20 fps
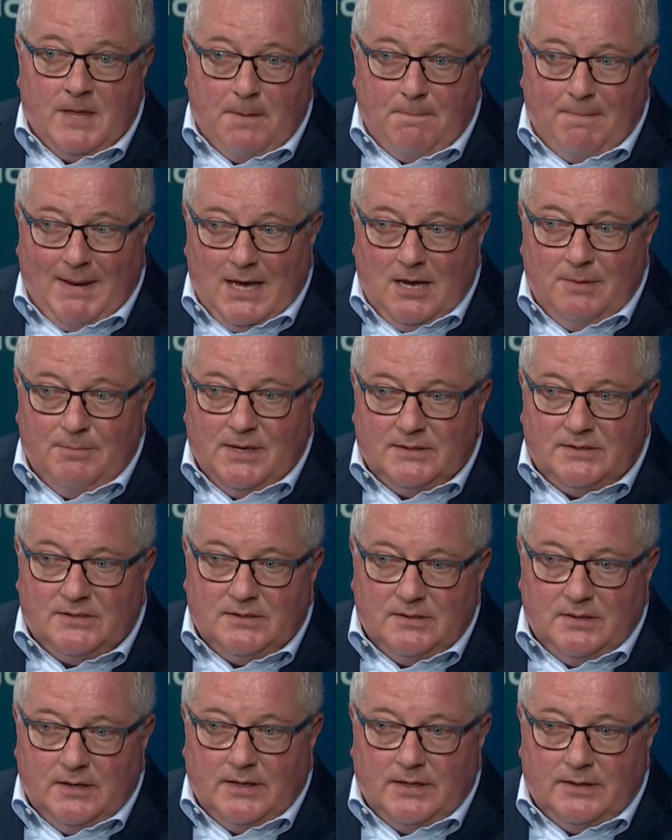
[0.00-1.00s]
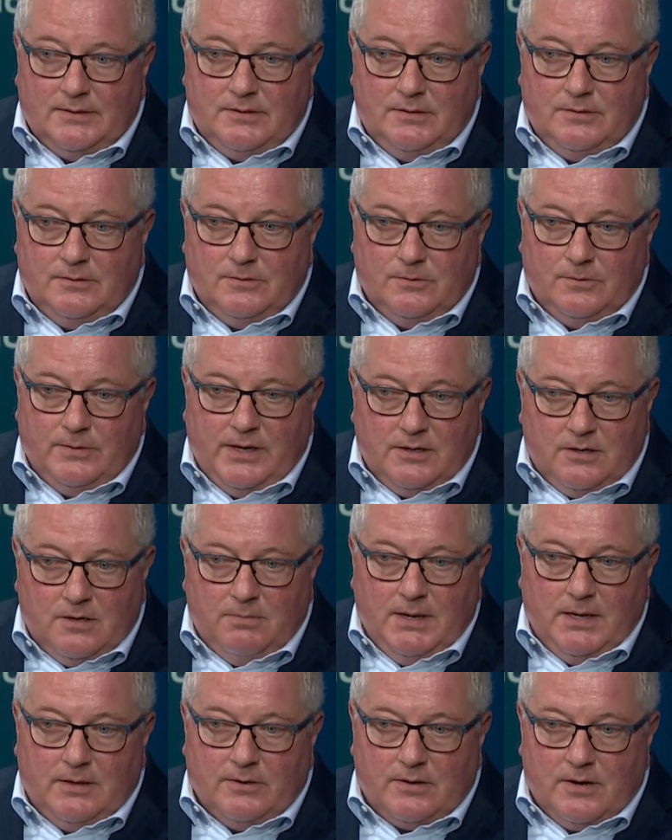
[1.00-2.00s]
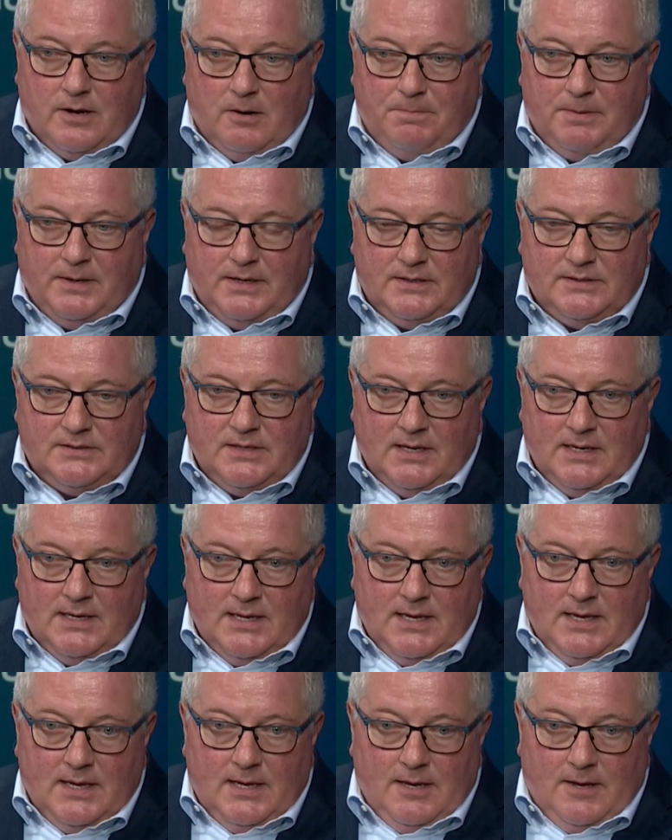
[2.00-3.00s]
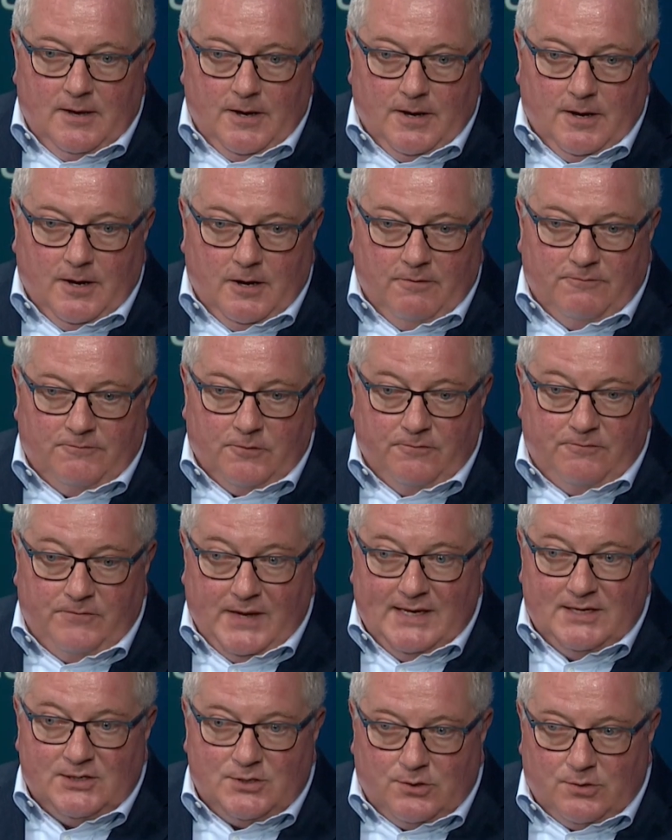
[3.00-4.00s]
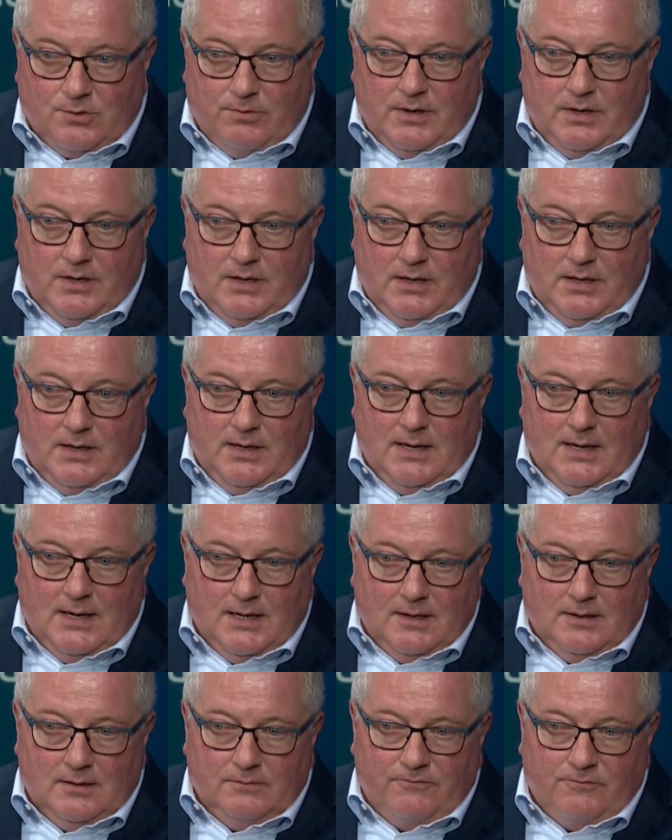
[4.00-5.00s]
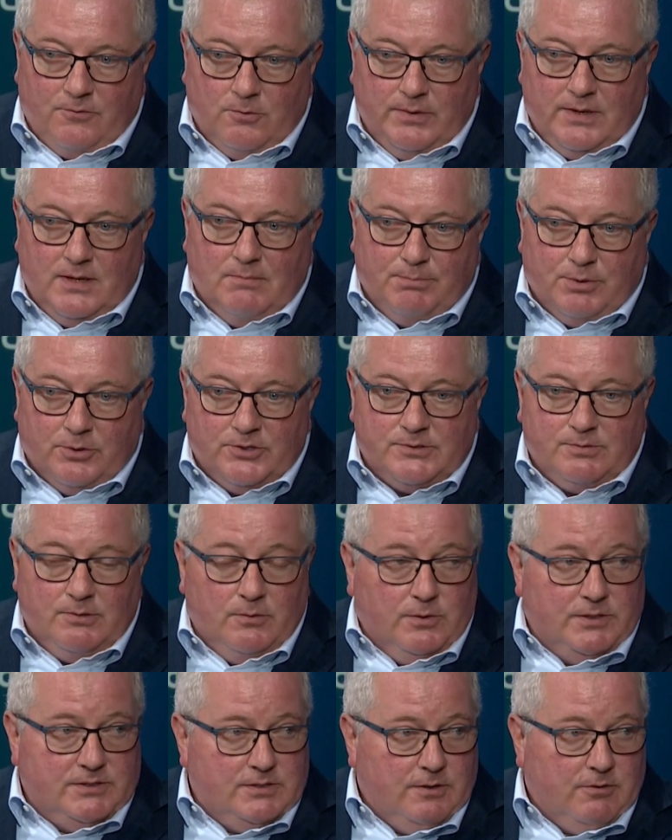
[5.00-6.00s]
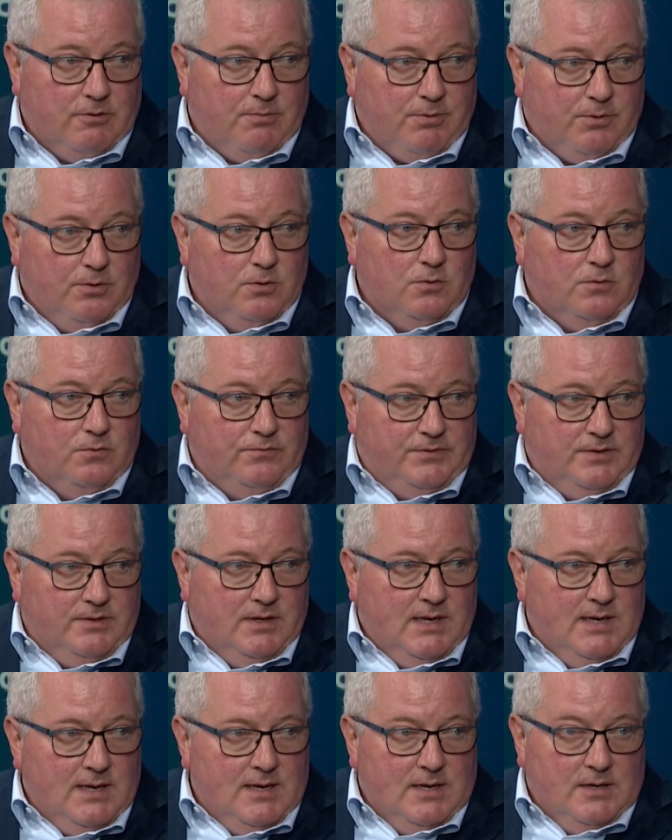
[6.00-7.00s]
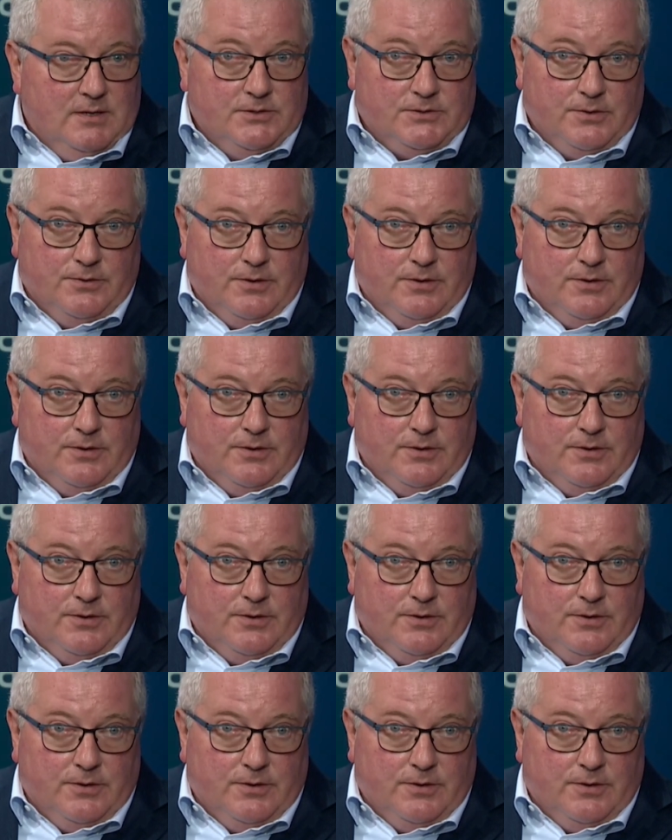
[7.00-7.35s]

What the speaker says: payments to incubator companies for phase three and for reimbursement once they're approved. So